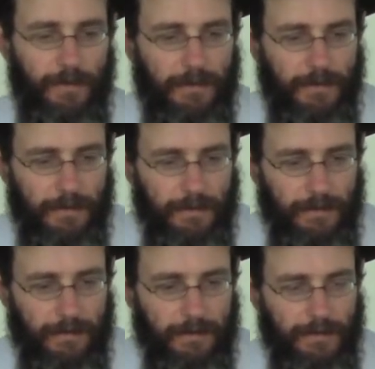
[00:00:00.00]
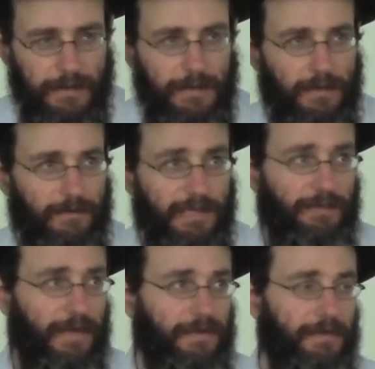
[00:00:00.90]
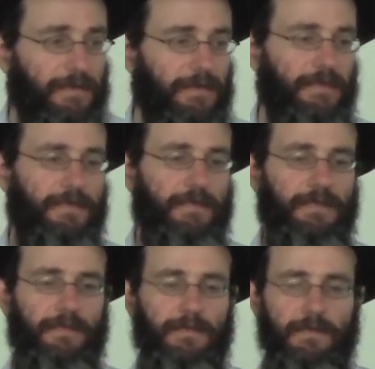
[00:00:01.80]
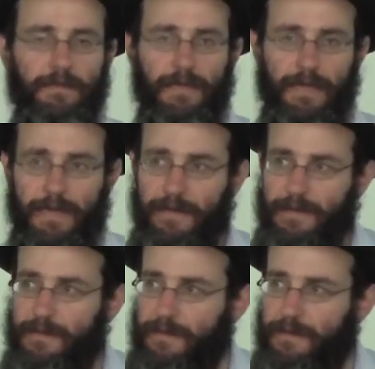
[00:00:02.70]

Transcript: the city of Tzfat in the Galilee